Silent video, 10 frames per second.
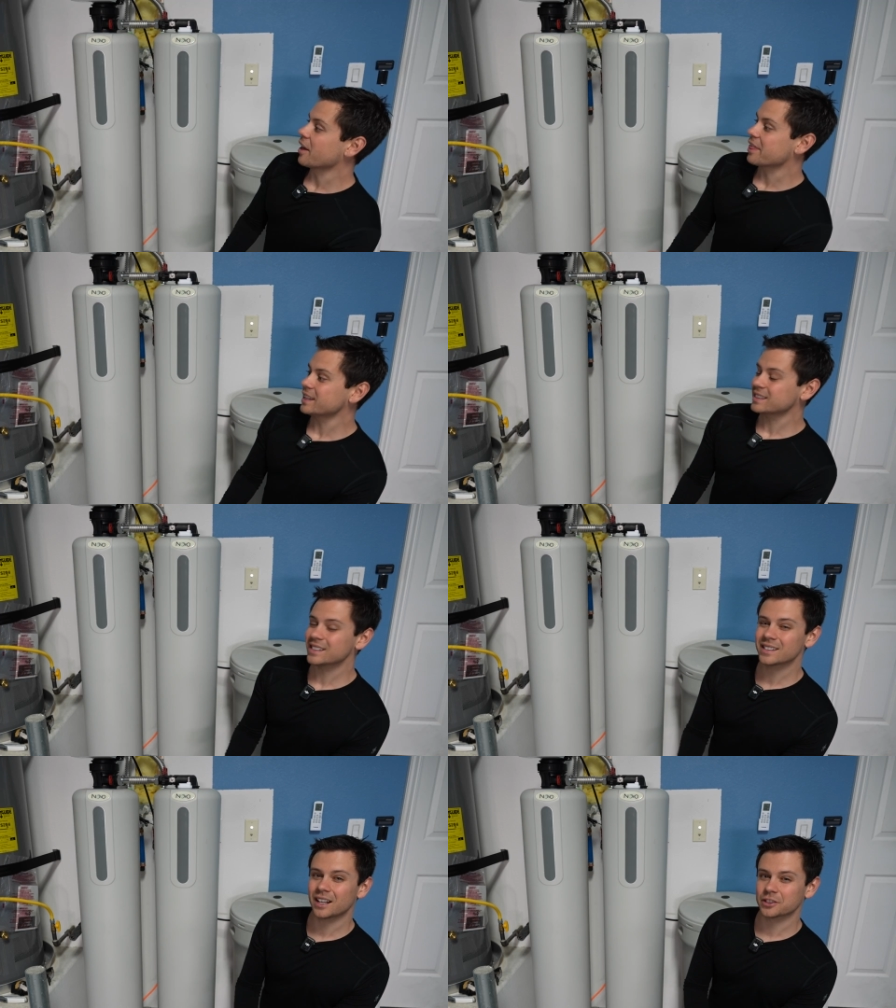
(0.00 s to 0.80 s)
Now, this
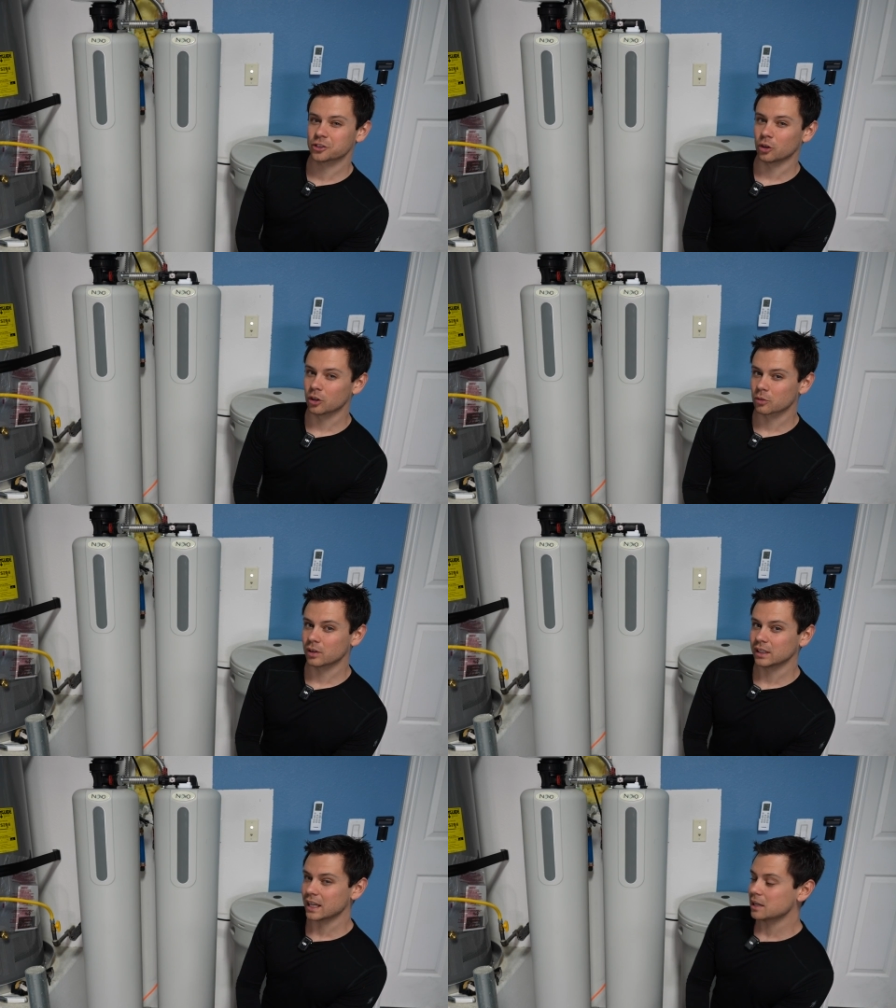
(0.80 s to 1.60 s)
is not solar
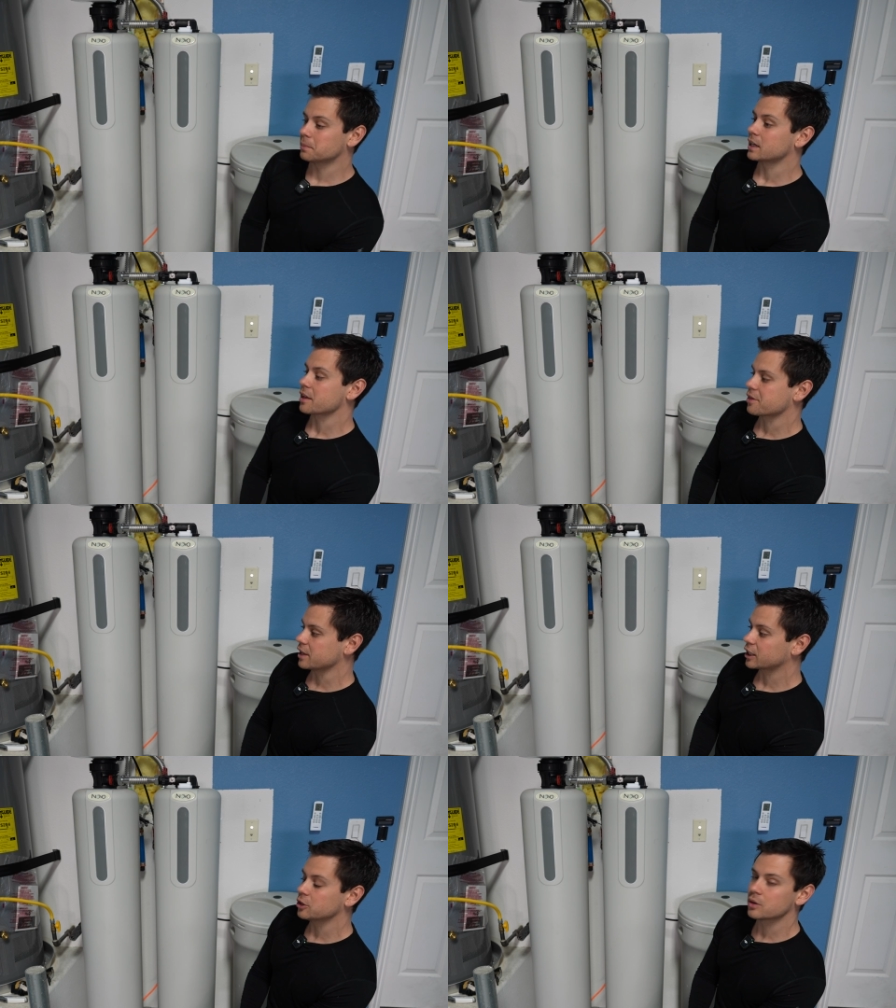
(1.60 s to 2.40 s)
related, but I
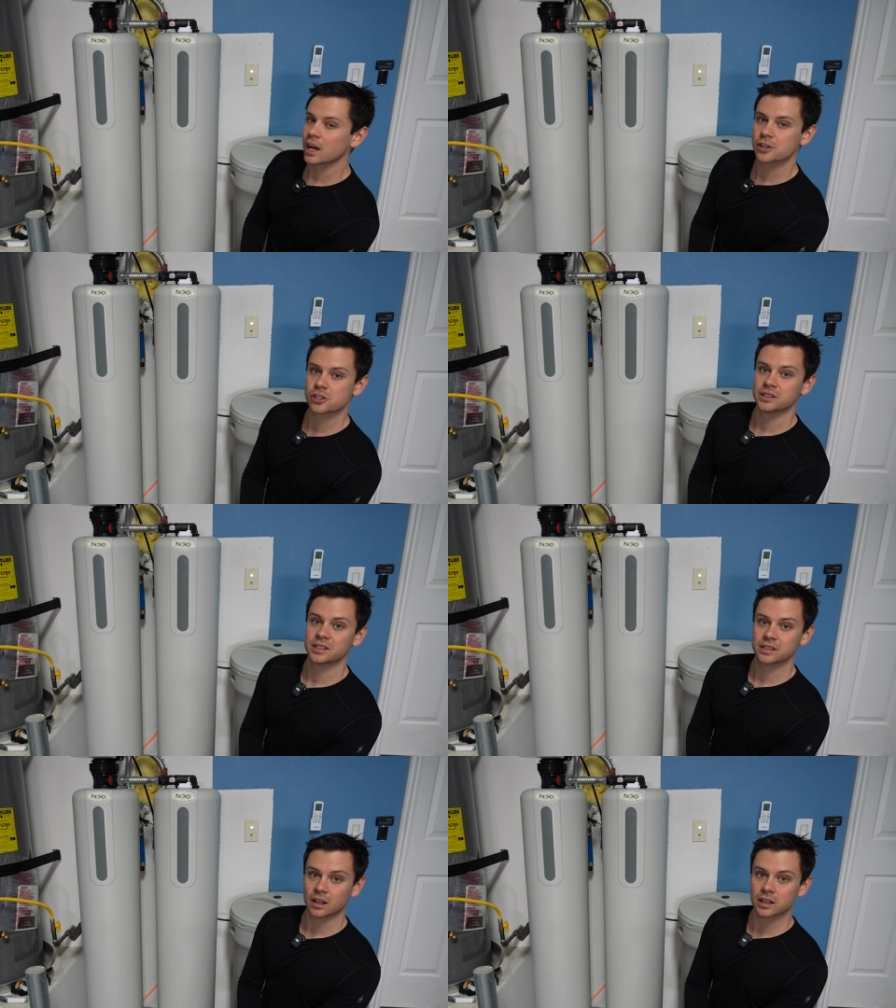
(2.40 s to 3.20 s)
think you guys should
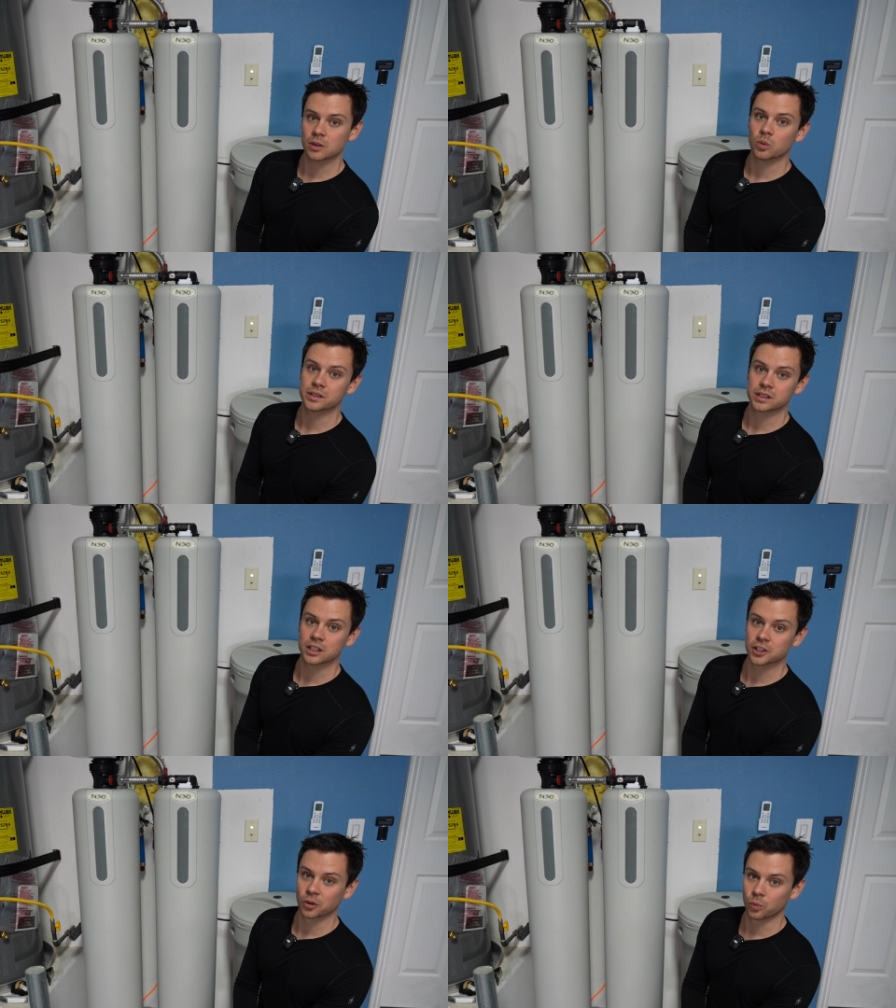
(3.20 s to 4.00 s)
study what's
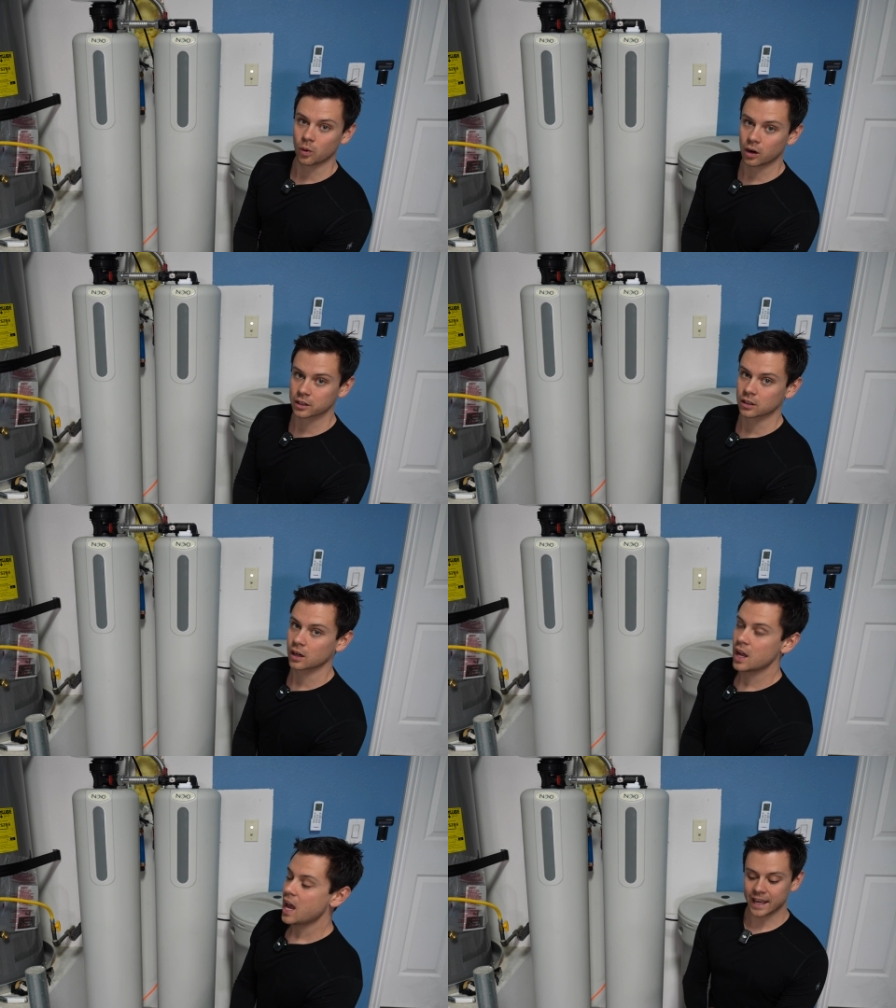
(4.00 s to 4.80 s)
in your water
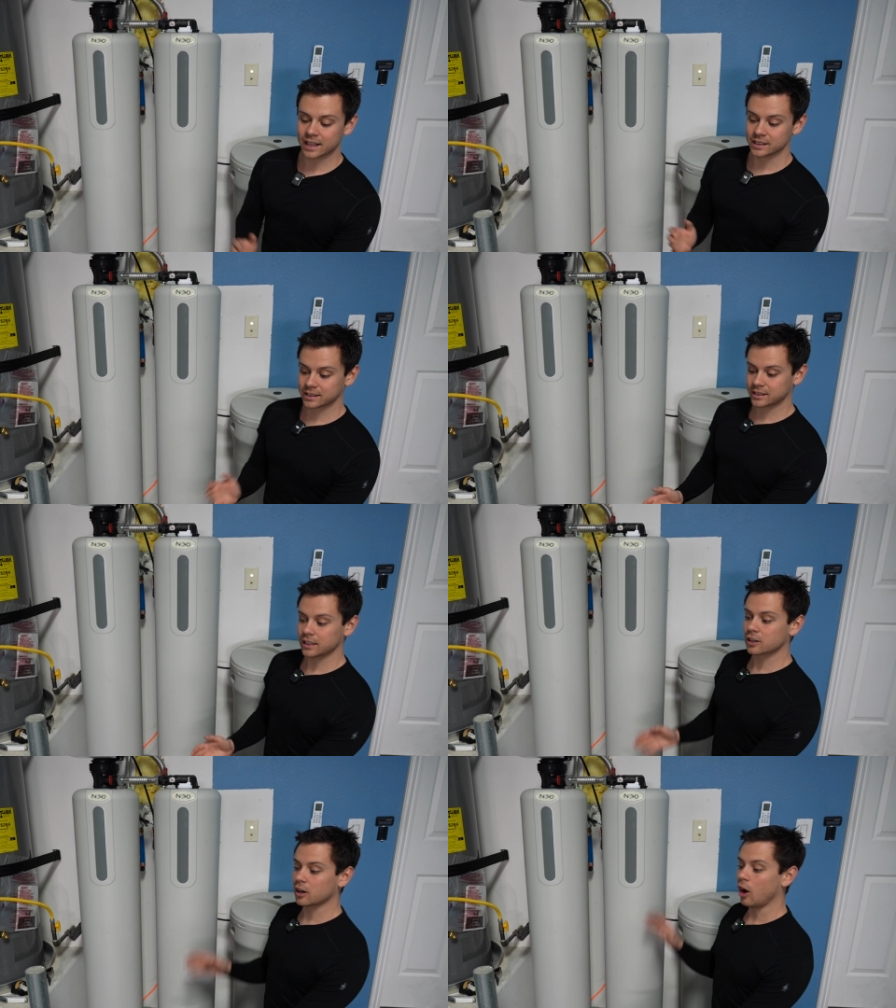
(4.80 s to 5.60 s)
and
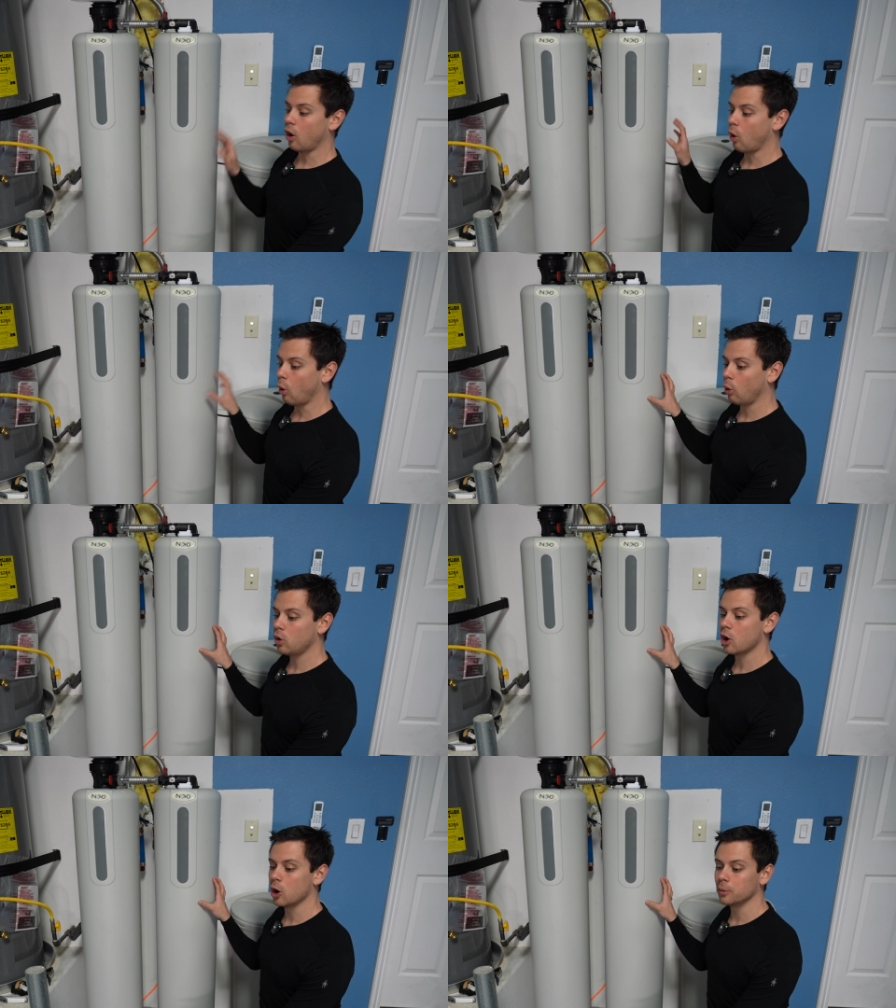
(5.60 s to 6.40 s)
consider a whole
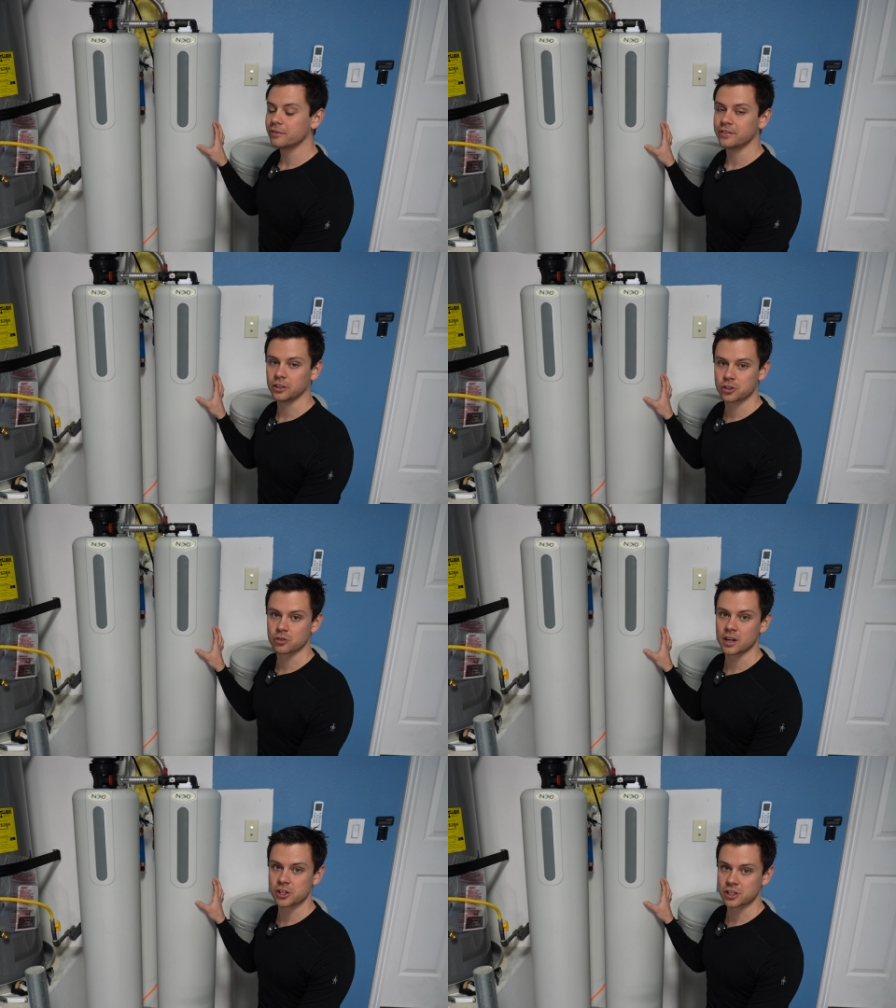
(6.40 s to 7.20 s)
home
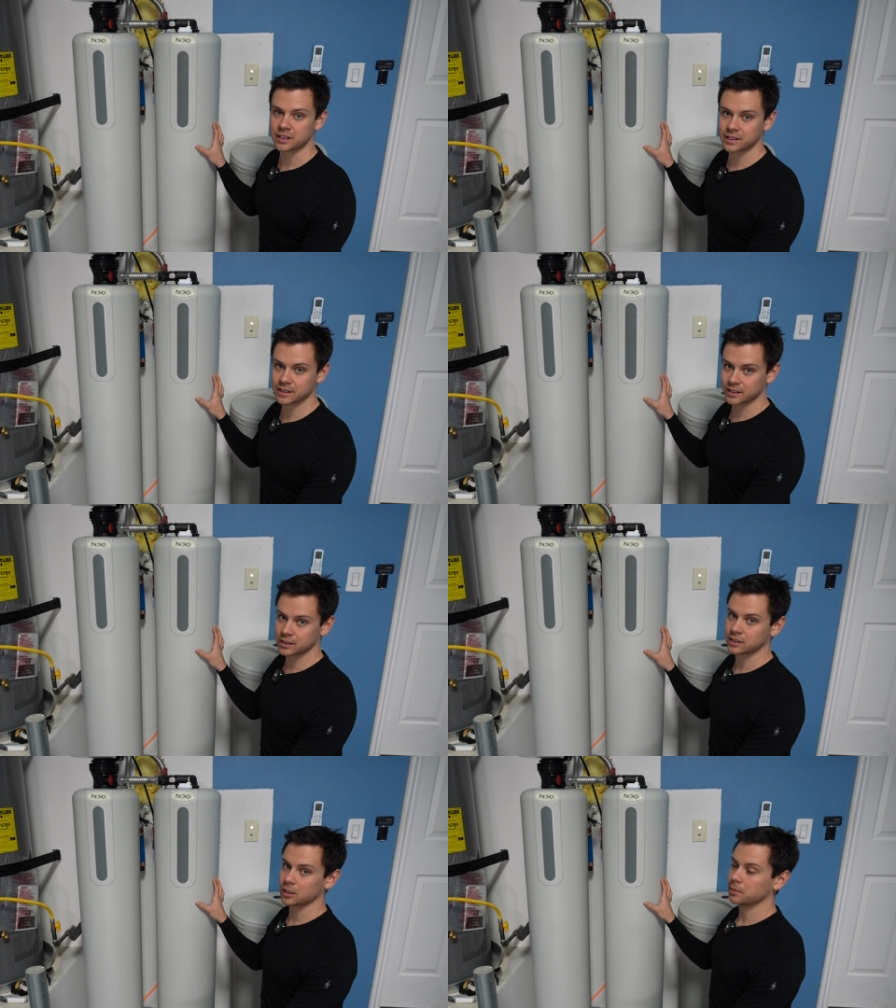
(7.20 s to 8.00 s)
filtration
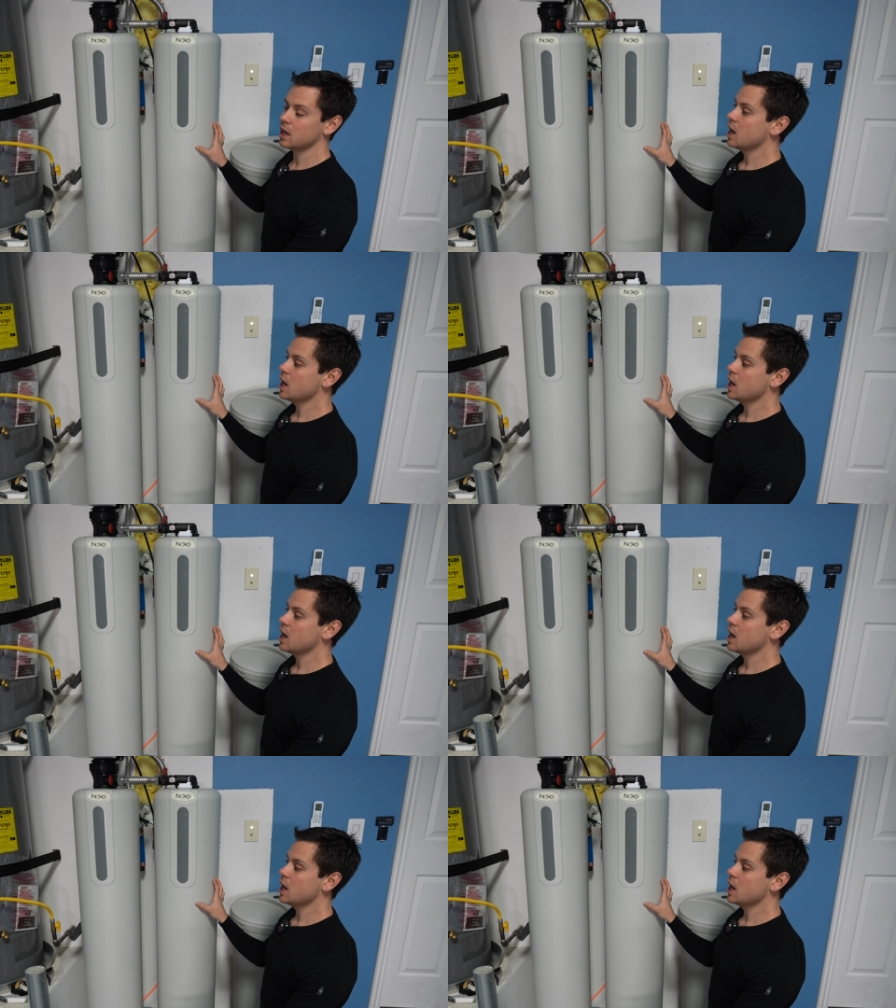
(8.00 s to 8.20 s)
system,